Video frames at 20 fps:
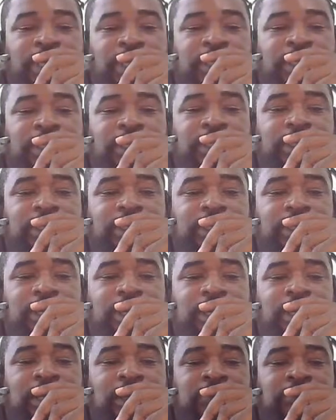They
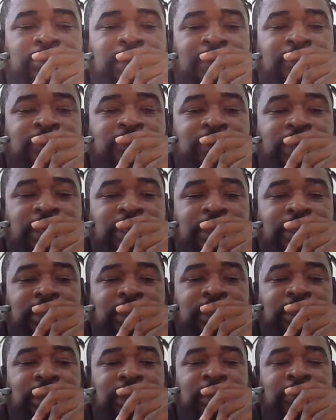are
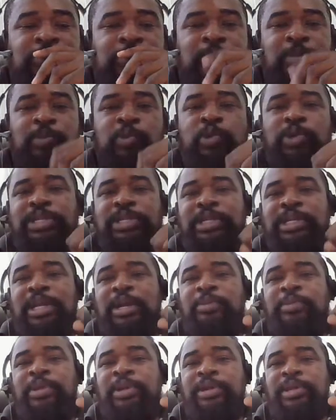advocating or purporting
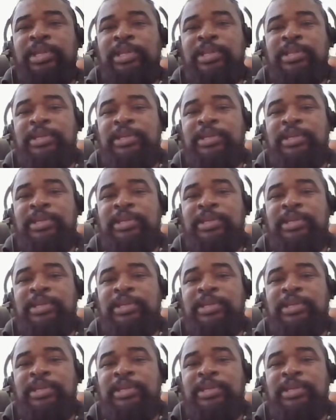that we are